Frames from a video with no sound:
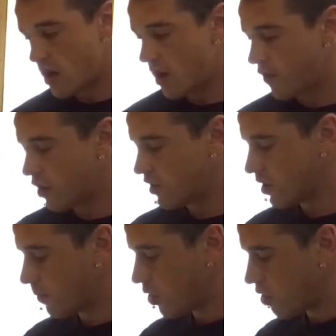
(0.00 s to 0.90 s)
I've got
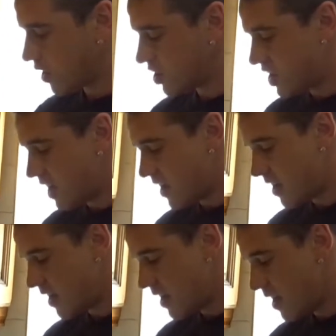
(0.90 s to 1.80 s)
some crunchy
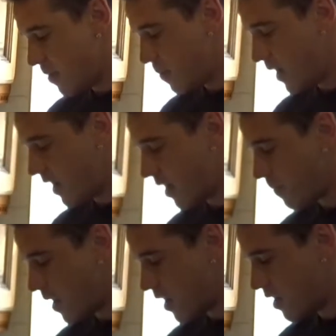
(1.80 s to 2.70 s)
peanut
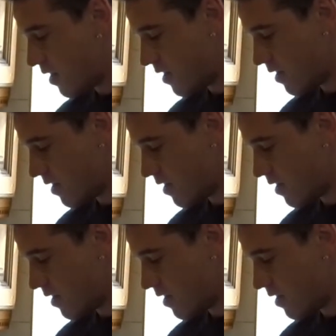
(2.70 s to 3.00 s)
butter,